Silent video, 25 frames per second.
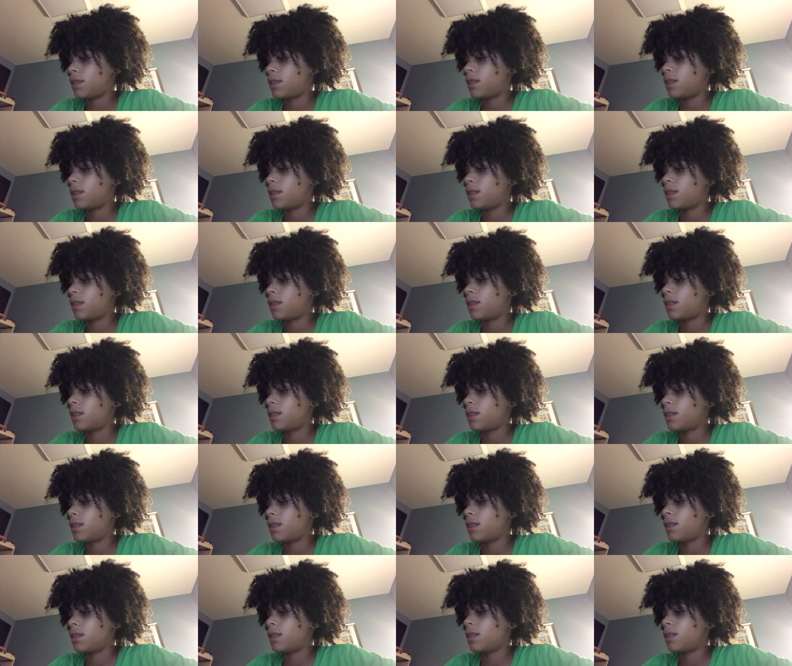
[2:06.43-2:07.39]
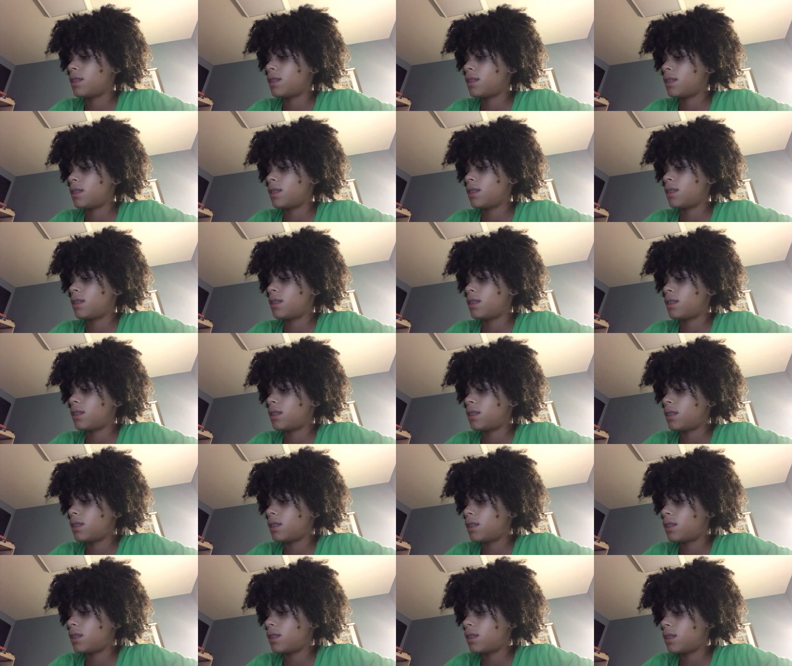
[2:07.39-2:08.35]

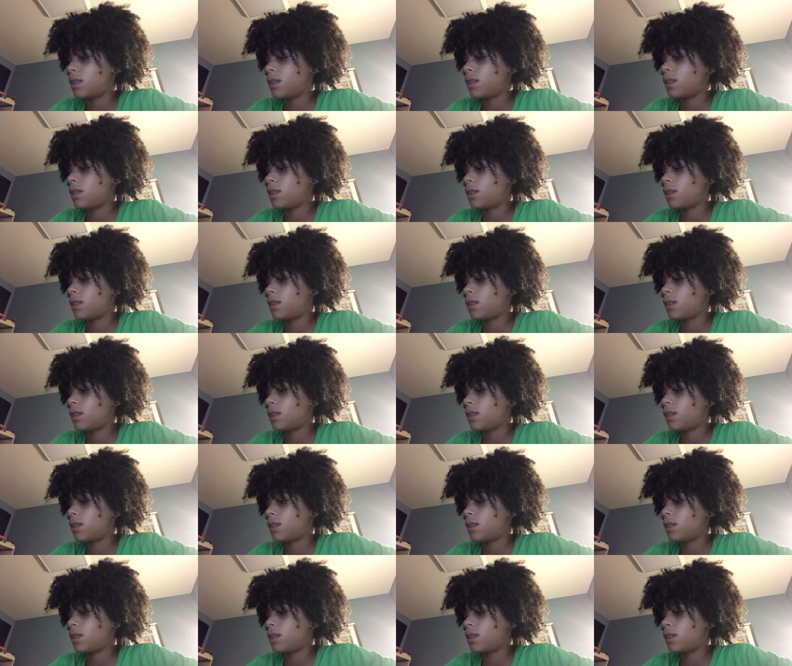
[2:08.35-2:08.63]
Nothing is said.